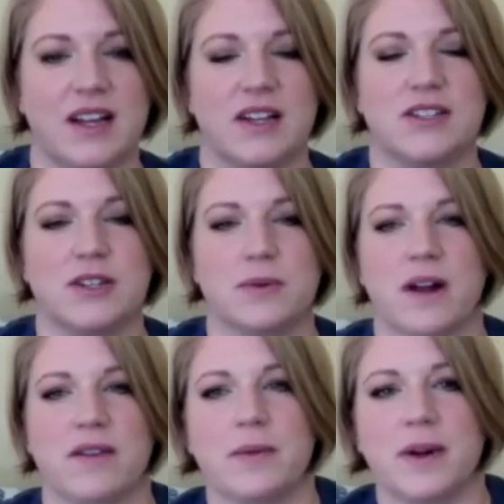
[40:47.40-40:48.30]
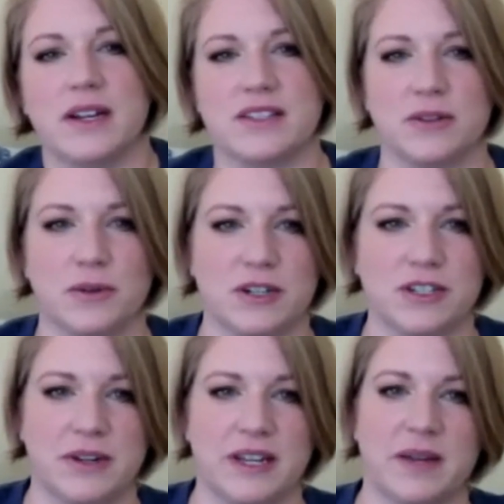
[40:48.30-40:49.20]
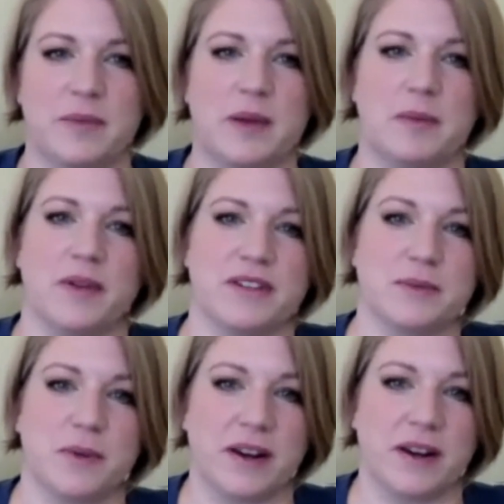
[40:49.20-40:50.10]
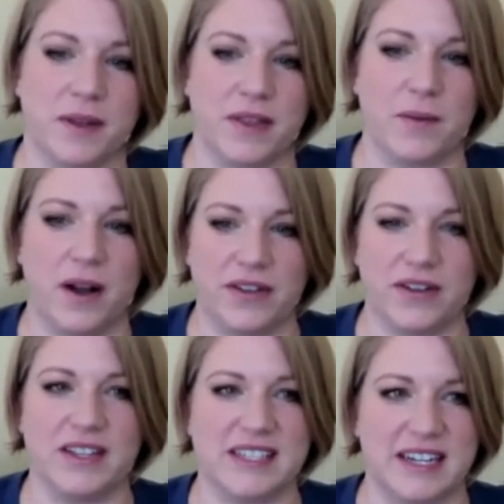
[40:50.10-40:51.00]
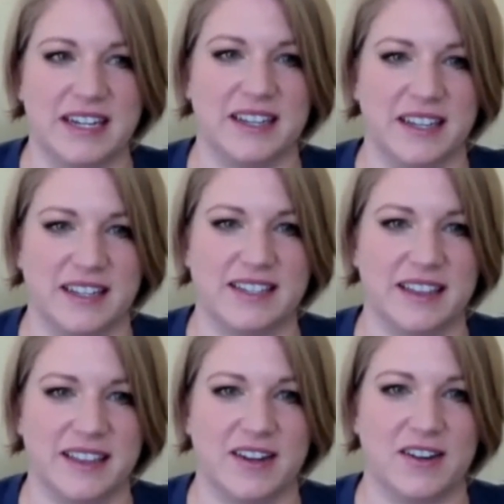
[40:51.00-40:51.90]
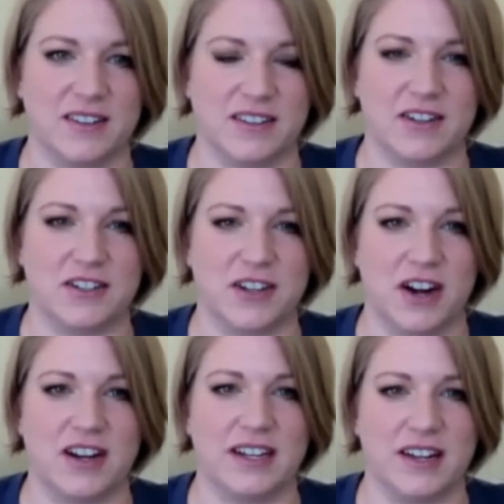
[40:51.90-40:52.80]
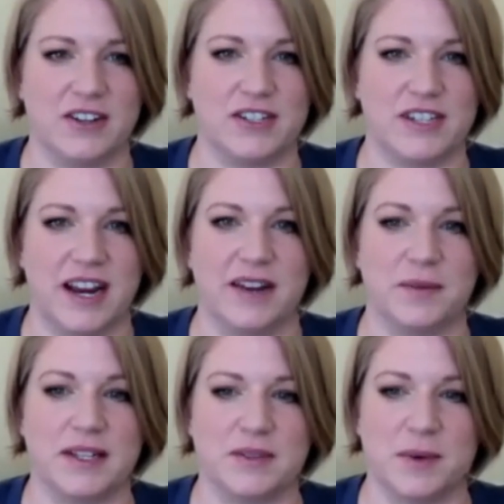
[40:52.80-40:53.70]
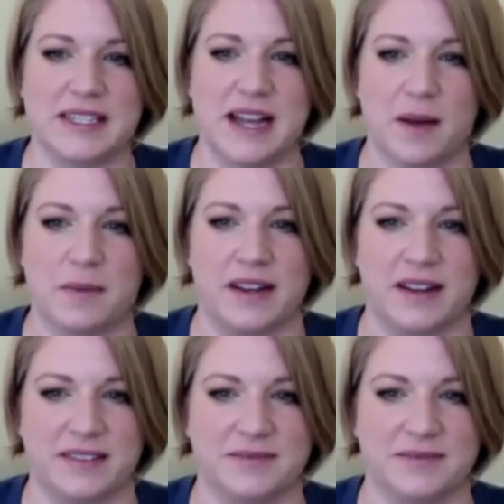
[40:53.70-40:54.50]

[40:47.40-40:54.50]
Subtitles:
So Ravi, what is the Lord doing in people this morning while they're listening to this and they're starting to understand what's happening?